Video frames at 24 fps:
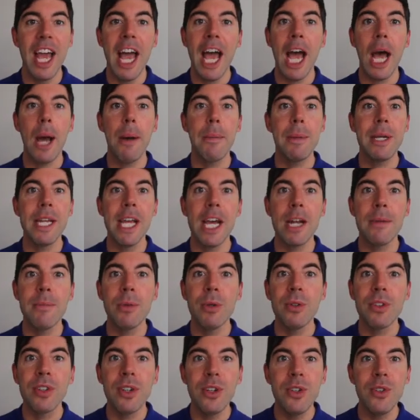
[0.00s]
how many
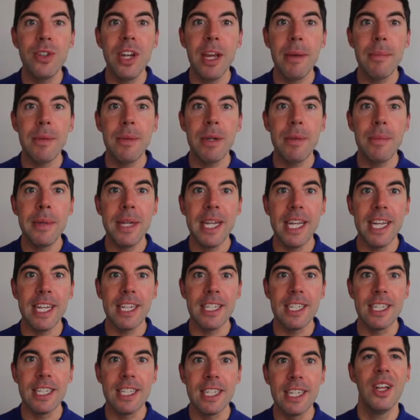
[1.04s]
animals can you name in a minute?